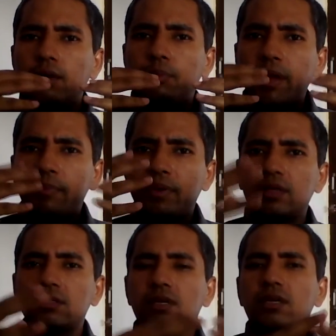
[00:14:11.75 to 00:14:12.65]

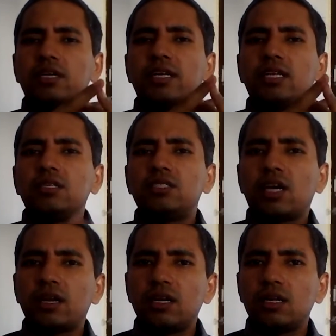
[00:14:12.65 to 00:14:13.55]
papers written in
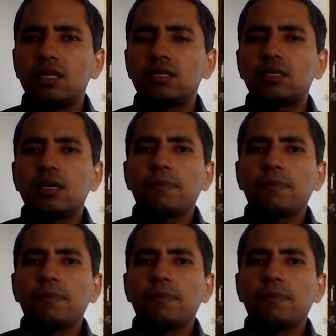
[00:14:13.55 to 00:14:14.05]
journals,